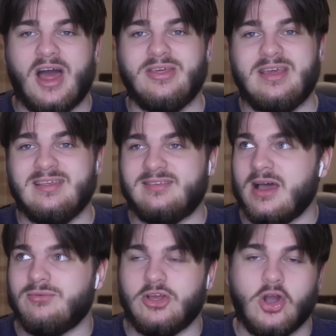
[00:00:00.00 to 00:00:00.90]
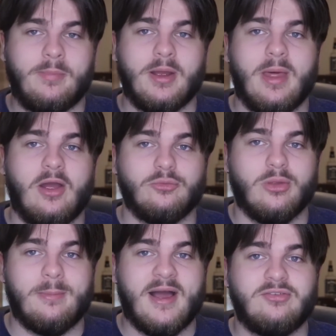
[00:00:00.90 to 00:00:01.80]
I think he's definitely got to be up there as one
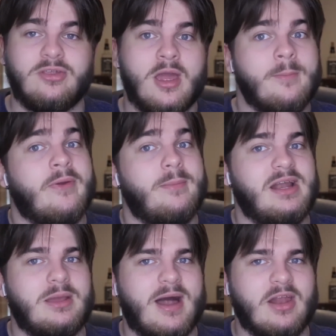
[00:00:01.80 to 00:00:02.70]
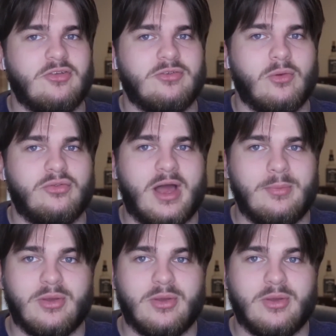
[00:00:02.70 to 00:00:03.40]
of the best Premier League managers of all time.